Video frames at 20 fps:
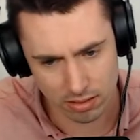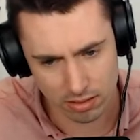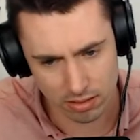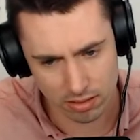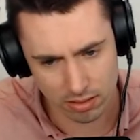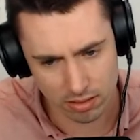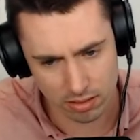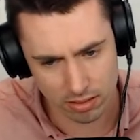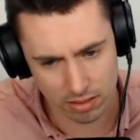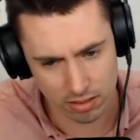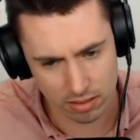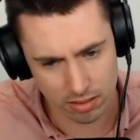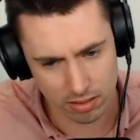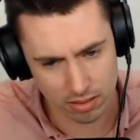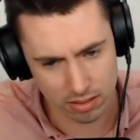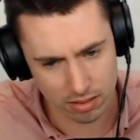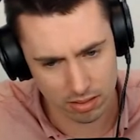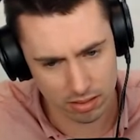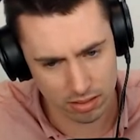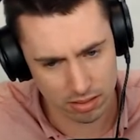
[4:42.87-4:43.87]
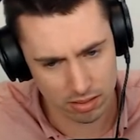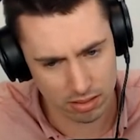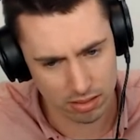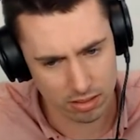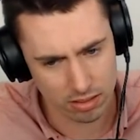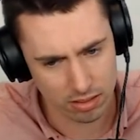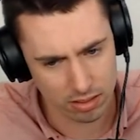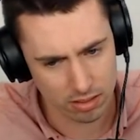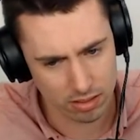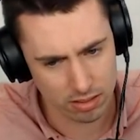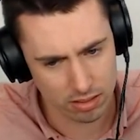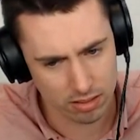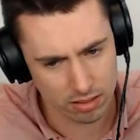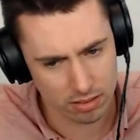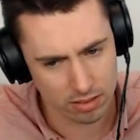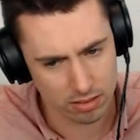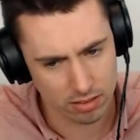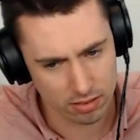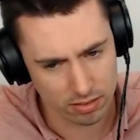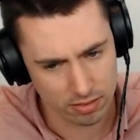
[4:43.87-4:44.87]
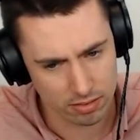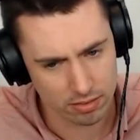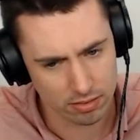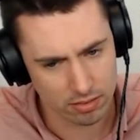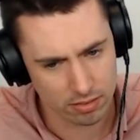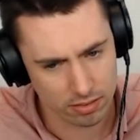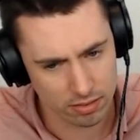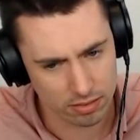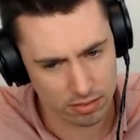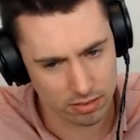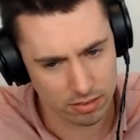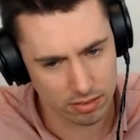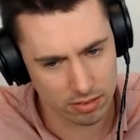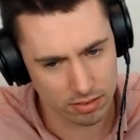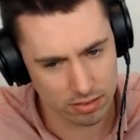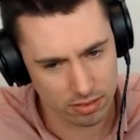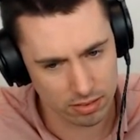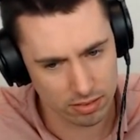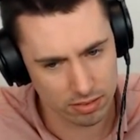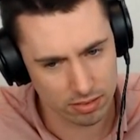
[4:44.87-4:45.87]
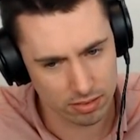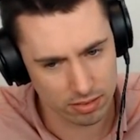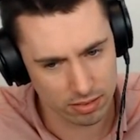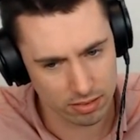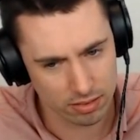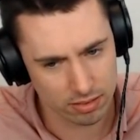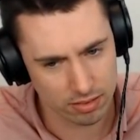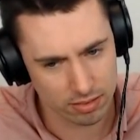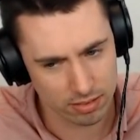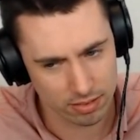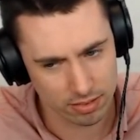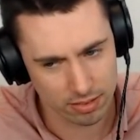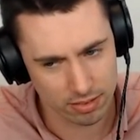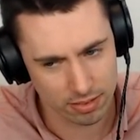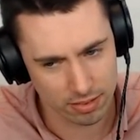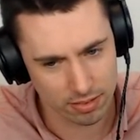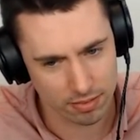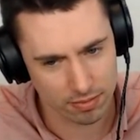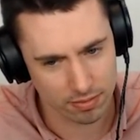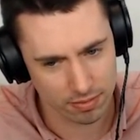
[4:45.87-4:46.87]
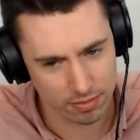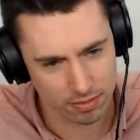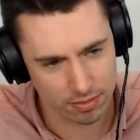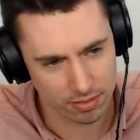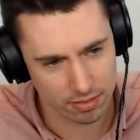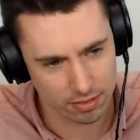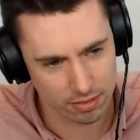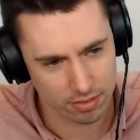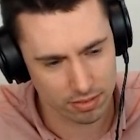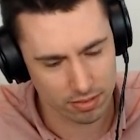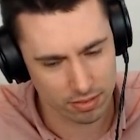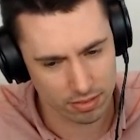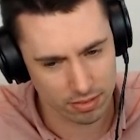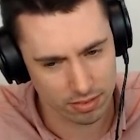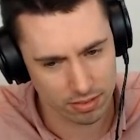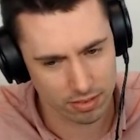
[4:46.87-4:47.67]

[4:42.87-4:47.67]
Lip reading: (not speaking)